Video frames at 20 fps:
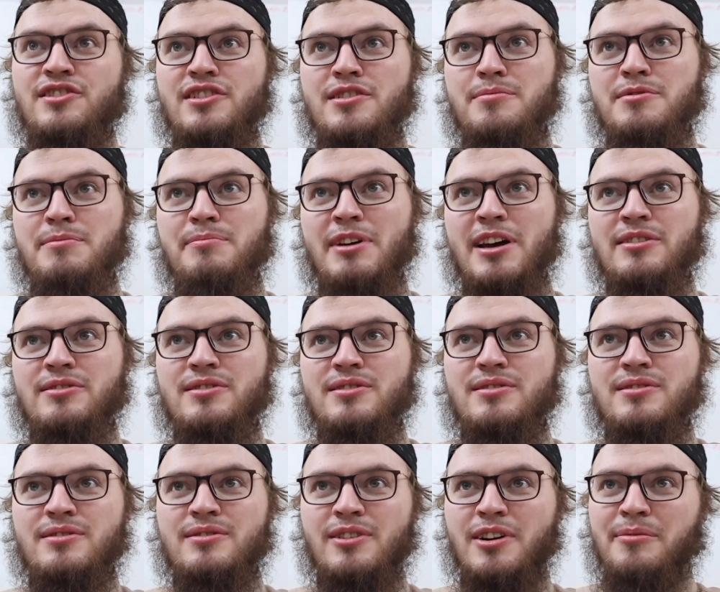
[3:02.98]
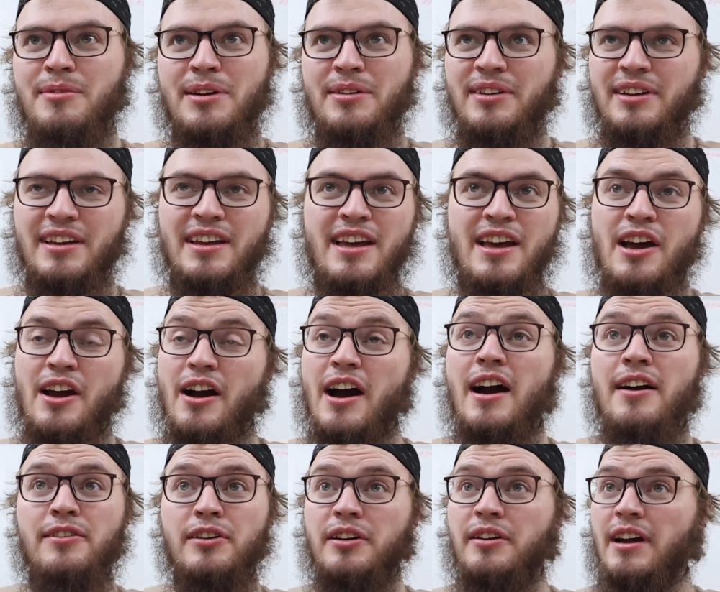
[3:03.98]
Egyptian pounds. Or maybe
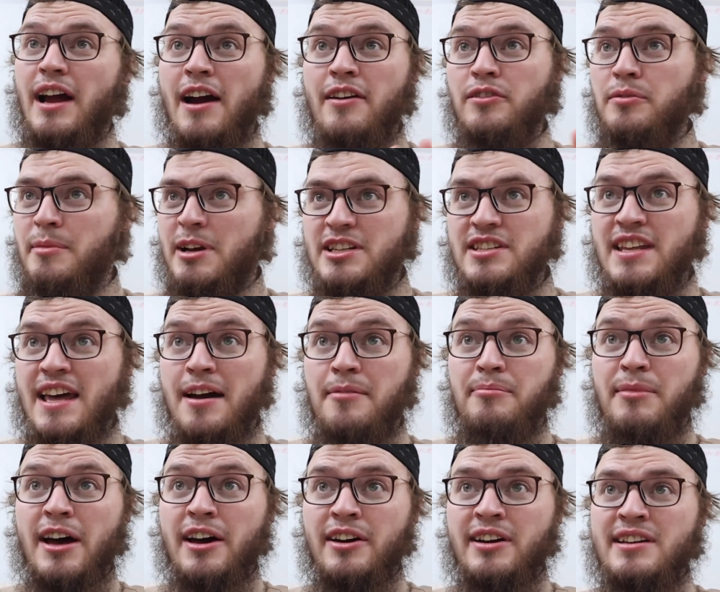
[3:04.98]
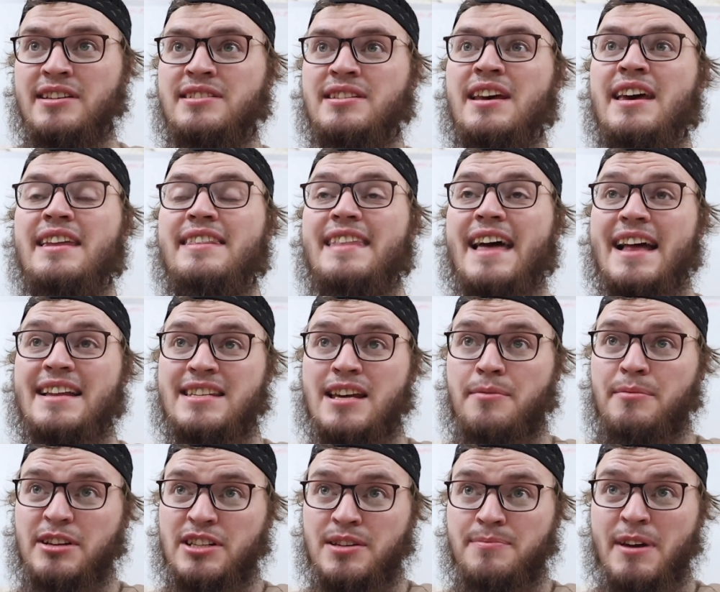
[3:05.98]
however much that mahr is, that's how
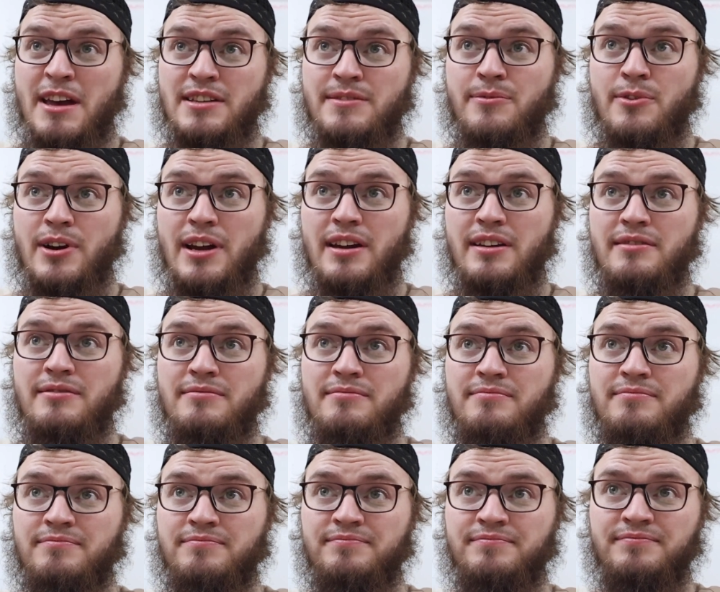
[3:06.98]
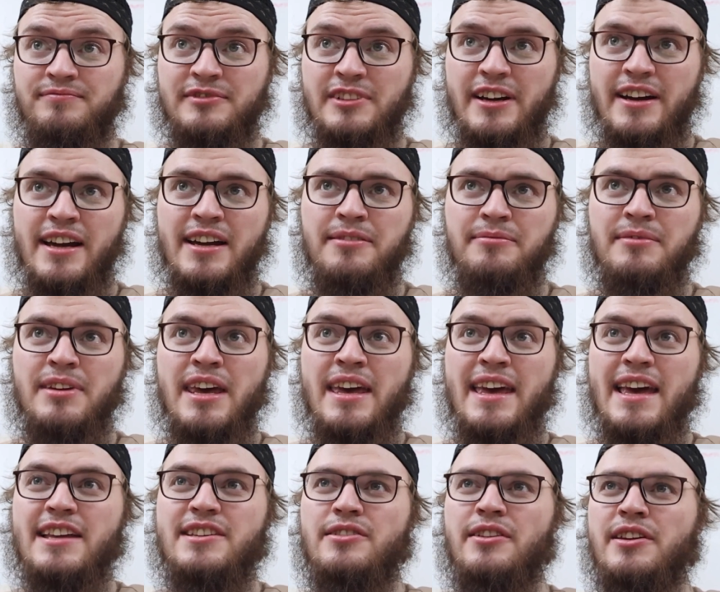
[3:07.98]
much he pays for it. All right?
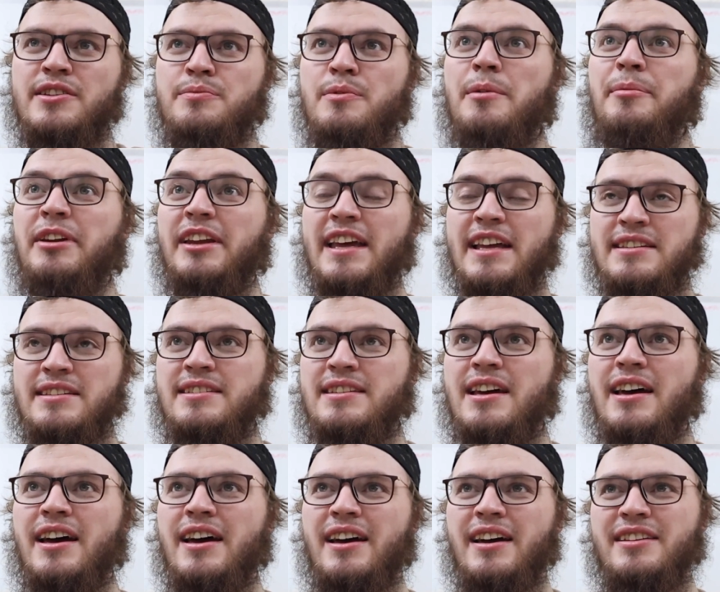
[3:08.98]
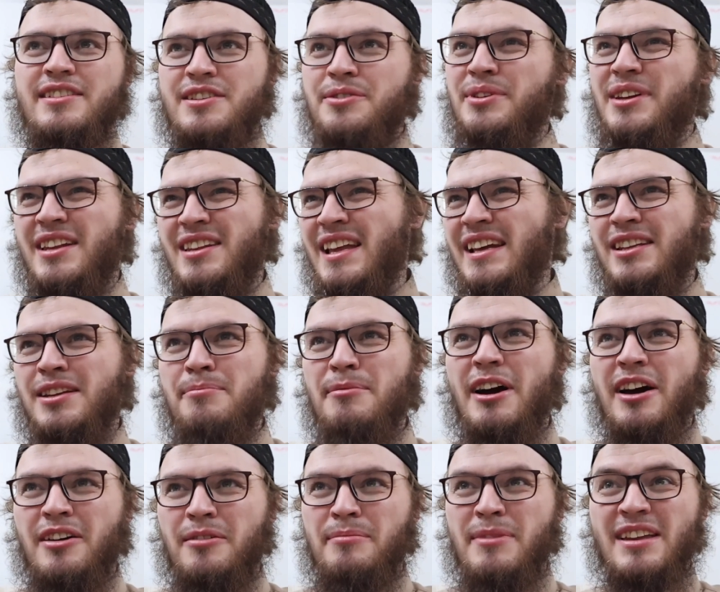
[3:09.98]
And so this woman she would get like the
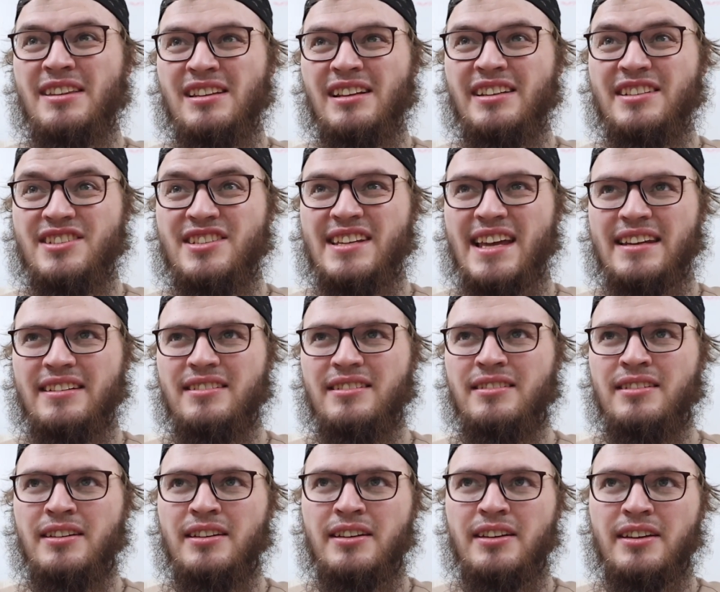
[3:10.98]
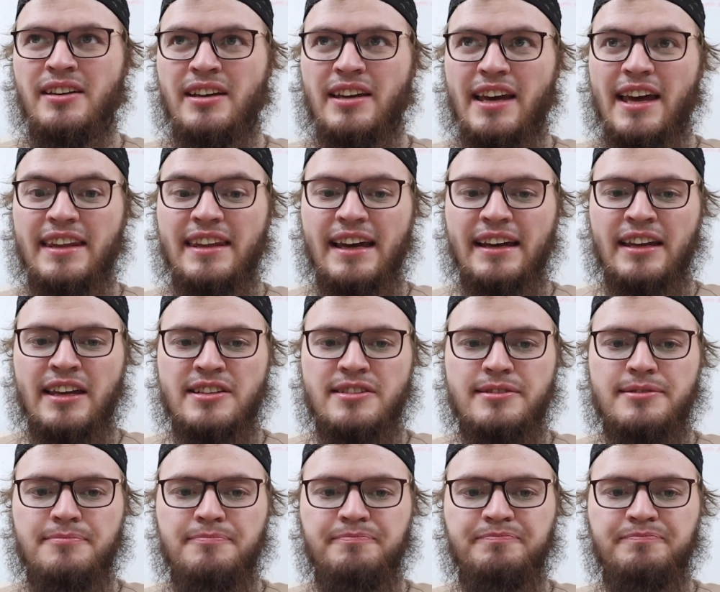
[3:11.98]
mahr mithl instead, in that case.